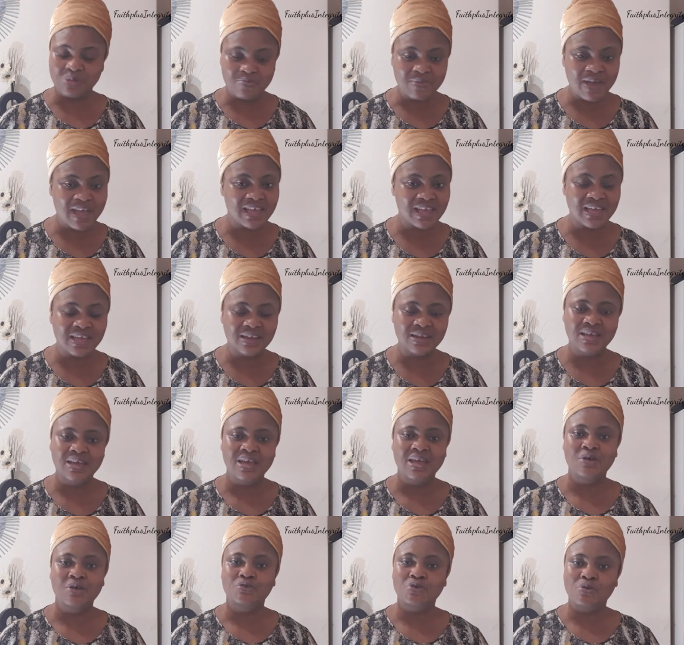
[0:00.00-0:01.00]
Remember again,
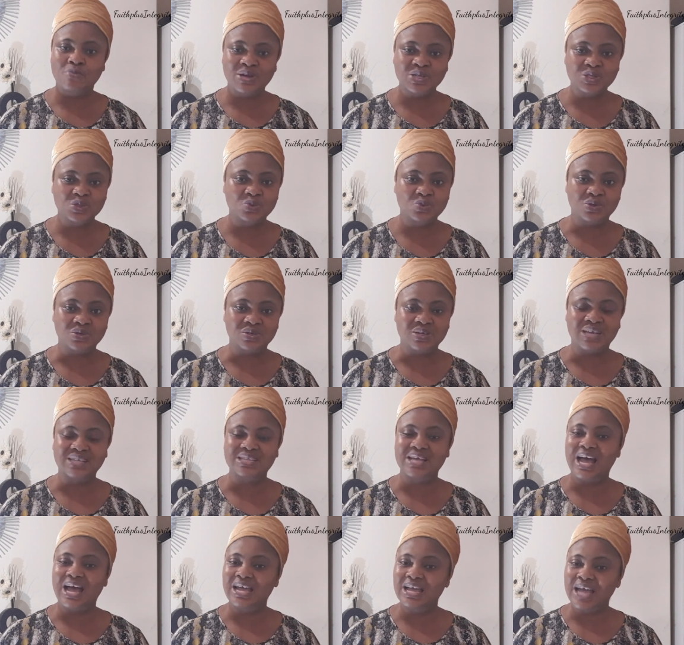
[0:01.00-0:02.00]
Romans 1,
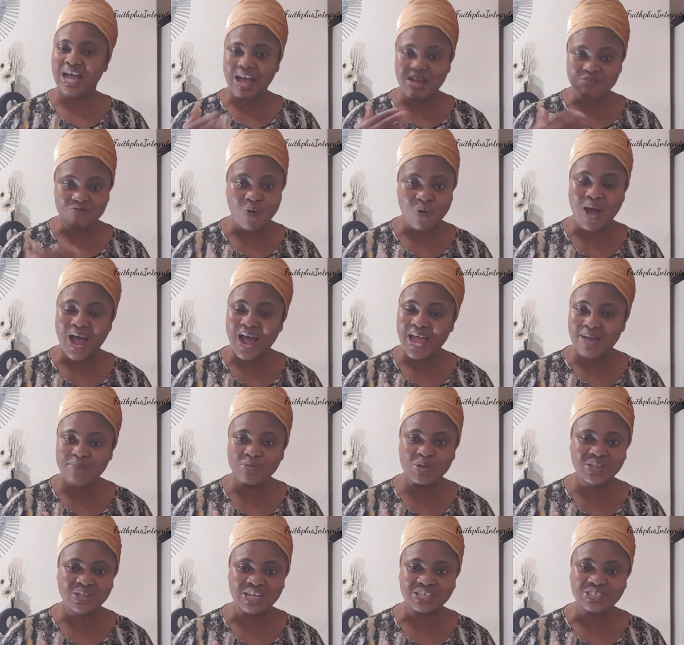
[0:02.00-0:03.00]
that I
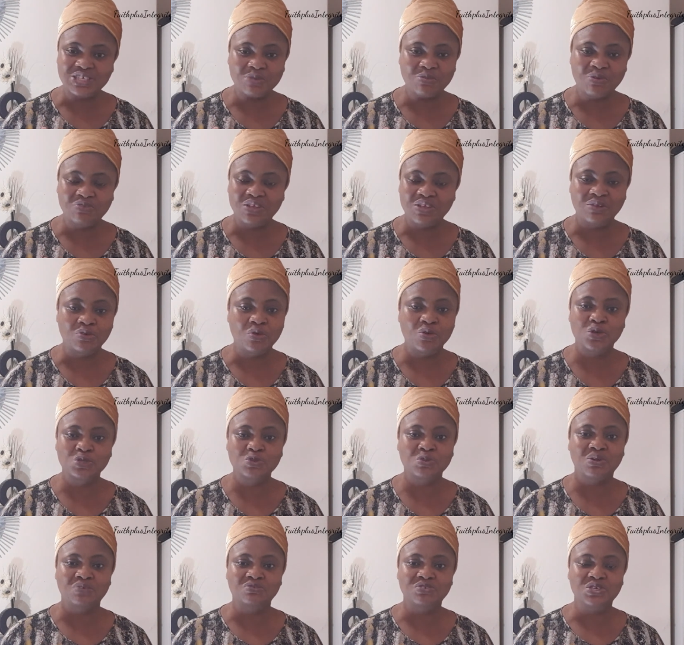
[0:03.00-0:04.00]
am not ashamed of the
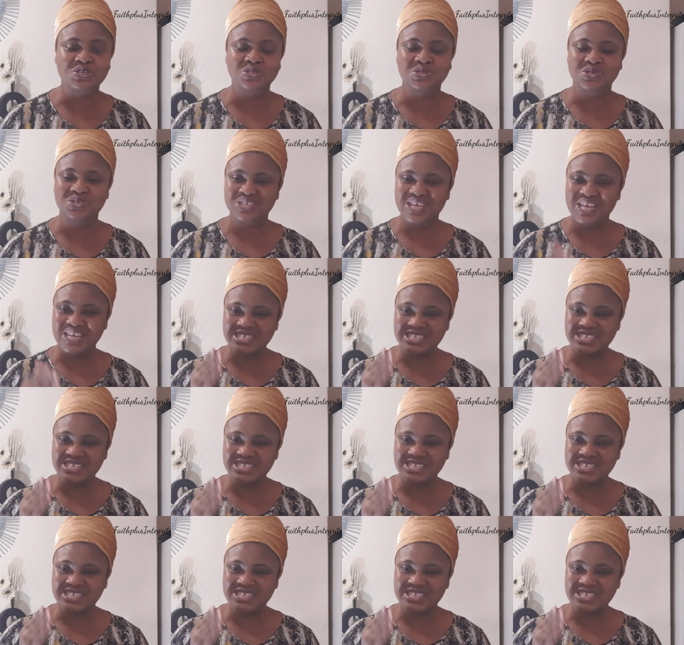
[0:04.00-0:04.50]
gospel of Jesus.